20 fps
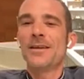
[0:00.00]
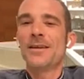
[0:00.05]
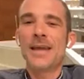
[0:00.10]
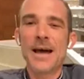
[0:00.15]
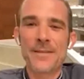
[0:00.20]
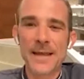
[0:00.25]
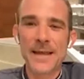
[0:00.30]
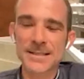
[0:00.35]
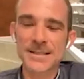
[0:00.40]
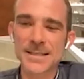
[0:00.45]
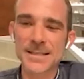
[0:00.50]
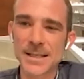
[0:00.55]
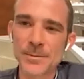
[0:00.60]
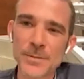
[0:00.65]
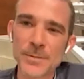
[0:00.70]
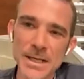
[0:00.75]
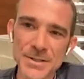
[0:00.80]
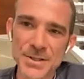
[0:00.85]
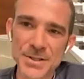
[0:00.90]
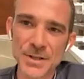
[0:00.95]
Yeah, that's an
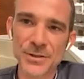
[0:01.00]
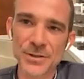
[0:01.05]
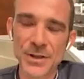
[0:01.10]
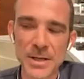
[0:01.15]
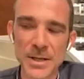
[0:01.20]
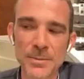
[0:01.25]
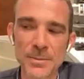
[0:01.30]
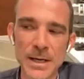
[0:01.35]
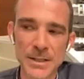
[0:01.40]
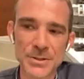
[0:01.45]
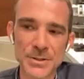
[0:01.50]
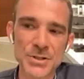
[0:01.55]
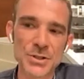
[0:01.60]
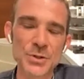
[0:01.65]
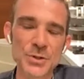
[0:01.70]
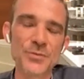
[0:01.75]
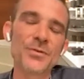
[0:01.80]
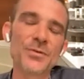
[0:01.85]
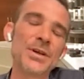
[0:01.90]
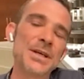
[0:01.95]
amazing thing about
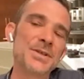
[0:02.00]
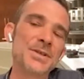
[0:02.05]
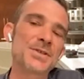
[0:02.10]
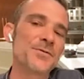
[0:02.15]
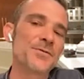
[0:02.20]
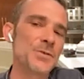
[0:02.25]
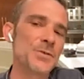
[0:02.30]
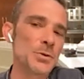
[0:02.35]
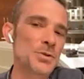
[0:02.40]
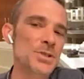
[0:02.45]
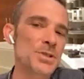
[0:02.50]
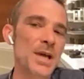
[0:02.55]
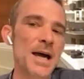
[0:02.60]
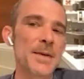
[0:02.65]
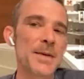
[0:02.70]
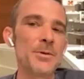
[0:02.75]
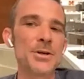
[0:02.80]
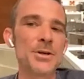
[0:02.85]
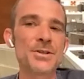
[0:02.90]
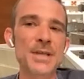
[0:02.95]
sous vide is if you
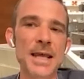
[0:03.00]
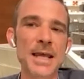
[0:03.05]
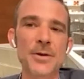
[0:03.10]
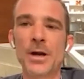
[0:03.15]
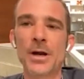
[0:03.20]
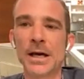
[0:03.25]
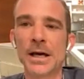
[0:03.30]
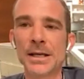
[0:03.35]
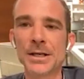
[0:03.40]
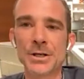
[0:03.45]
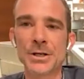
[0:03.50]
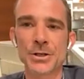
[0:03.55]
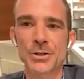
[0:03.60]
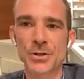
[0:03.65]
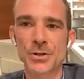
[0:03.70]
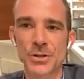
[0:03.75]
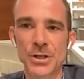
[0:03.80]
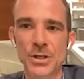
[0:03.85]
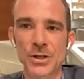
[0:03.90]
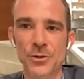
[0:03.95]
time your day right and you're
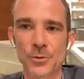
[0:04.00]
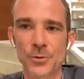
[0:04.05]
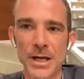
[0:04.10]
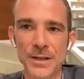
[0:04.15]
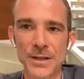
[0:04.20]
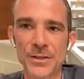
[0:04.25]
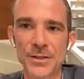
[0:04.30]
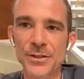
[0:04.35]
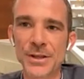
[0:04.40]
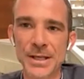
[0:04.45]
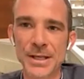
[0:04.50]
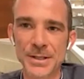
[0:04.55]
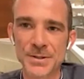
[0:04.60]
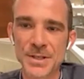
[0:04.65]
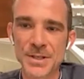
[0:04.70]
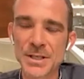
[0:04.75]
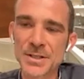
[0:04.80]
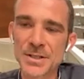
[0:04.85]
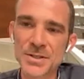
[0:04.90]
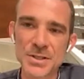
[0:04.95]
cooking the right
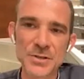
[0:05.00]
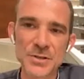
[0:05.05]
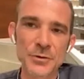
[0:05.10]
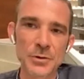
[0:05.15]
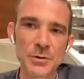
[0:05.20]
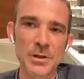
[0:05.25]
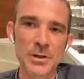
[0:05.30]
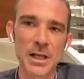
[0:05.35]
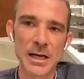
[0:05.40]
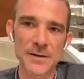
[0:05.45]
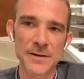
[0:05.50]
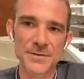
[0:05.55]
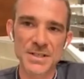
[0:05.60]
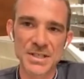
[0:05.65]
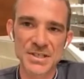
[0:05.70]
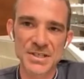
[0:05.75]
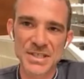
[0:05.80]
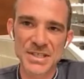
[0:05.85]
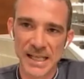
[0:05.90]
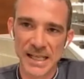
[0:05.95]
things. Seafood loves
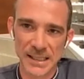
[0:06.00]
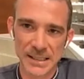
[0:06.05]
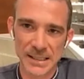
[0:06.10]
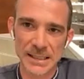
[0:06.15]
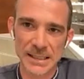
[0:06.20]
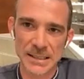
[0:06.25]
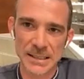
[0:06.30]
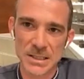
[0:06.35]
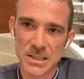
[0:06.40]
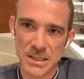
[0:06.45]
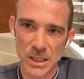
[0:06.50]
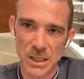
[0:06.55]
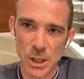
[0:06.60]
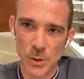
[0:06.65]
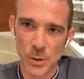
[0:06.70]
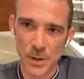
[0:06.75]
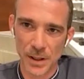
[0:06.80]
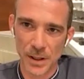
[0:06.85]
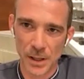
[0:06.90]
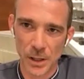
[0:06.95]
a delicate,
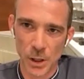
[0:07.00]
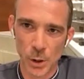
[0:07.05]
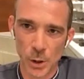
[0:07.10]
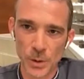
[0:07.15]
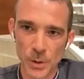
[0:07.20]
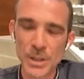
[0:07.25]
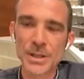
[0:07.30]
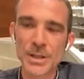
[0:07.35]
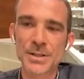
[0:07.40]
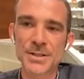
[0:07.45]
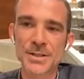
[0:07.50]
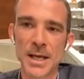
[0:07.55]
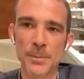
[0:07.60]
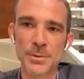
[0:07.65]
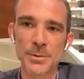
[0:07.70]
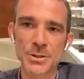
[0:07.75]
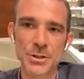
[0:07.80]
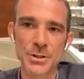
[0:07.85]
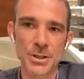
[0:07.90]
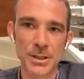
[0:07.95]
slow and low
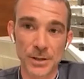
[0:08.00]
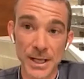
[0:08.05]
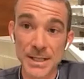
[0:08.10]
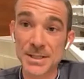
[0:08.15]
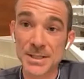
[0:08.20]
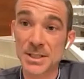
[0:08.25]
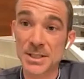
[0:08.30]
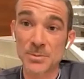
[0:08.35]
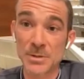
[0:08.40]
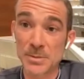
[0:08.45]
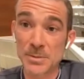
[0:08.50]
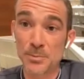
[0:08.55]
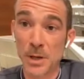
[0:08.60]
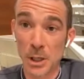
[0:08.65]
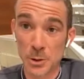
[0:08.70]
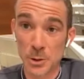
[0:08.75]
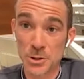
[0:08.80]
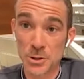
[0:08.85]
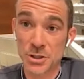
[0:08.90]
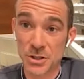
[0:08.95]
temperature. It likes to be
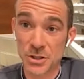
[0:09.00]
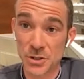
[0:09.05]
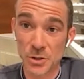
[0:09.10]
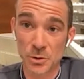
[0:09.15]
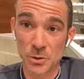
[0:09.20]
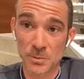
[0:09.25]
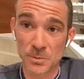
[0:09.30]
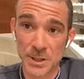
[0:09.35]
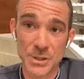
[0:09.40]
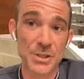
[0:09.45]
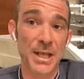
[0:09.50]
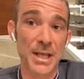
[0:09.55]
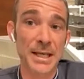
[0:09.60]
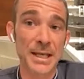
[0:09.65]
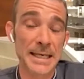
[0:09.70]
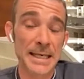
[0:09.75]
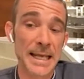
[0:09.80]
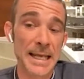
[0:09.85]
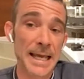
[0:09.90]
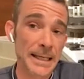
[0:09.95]
poached too, much
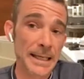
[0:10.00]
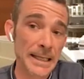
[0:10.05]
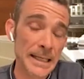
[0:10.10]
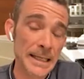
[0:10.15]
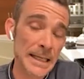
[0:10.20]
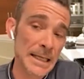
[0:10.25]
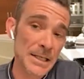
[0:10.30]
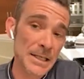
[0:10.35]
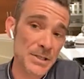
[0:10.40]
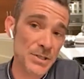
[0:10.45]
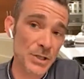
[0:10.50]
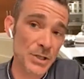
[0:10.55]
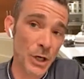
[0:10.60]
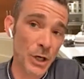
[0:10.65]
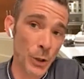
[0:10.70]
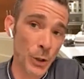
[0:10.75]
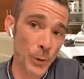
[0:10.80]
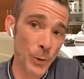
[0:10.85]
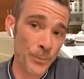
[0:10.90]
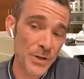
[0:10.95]
like an egg.
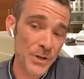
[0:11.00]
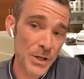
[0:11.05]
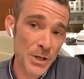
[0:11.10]
So